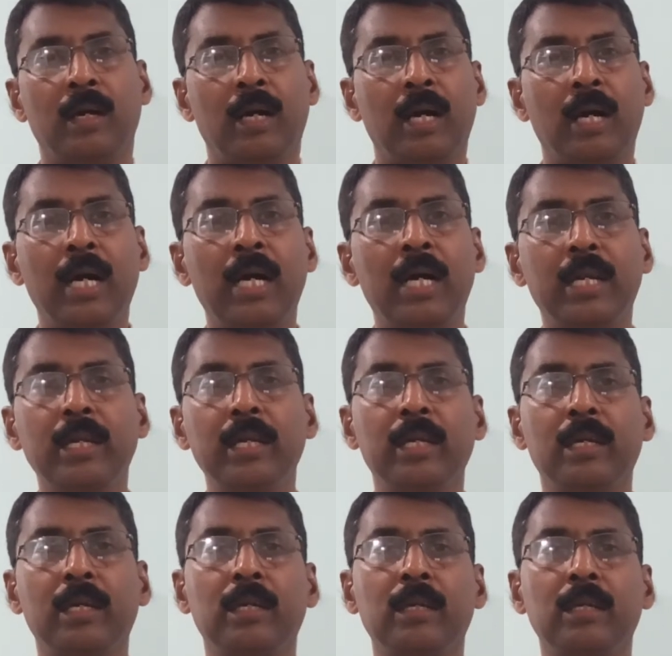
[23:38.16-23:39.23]

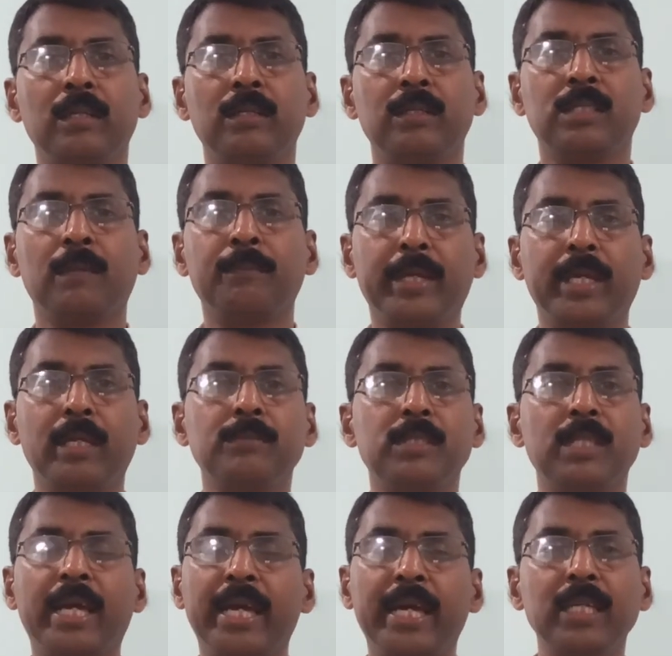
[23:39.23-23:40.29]
RNA
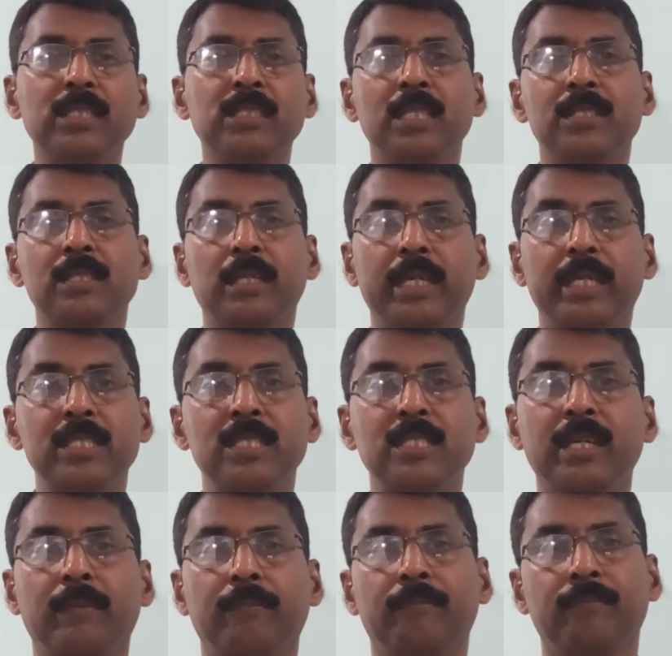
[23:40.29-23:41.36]
sometimes acts as an
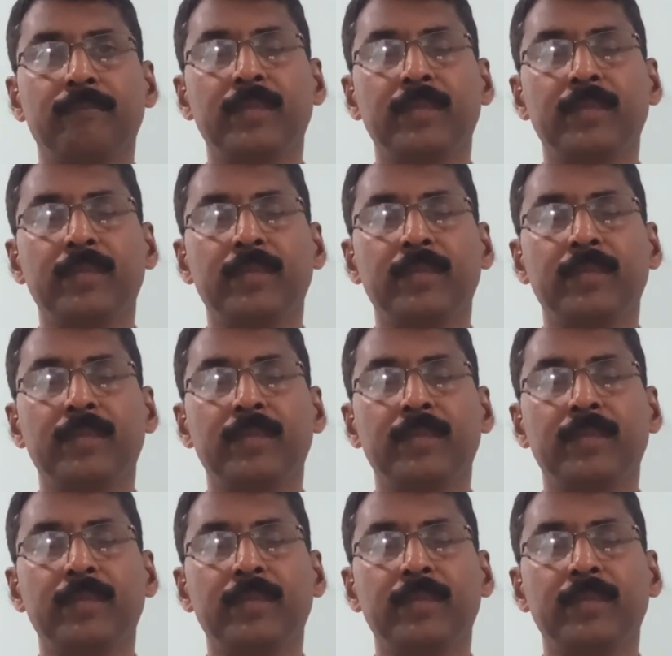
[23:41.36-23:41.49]
enzyme.